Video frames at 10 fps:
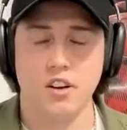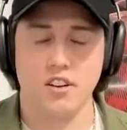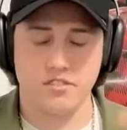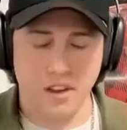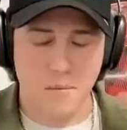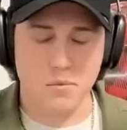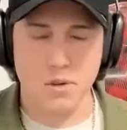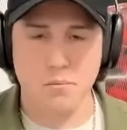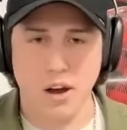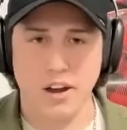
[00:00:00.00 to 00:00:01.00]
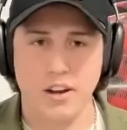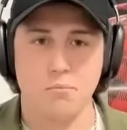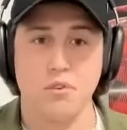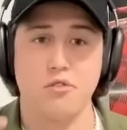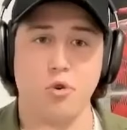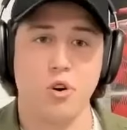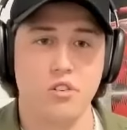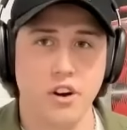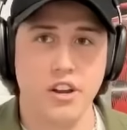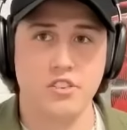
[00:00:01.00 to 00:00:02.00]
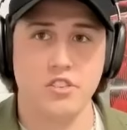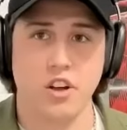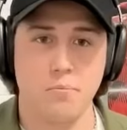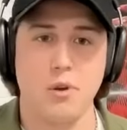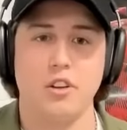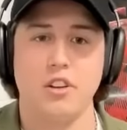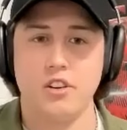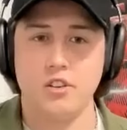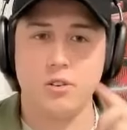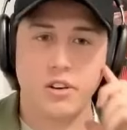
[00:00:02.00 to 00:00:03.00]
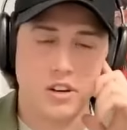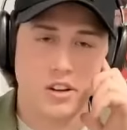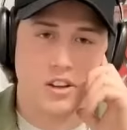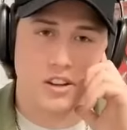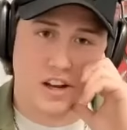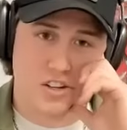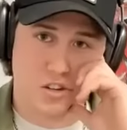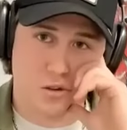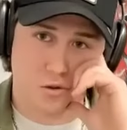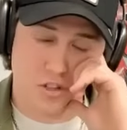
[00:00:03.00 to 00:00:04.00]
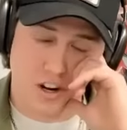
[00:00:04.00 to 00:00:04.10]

of empty mind before a race, not build into it, that's huge.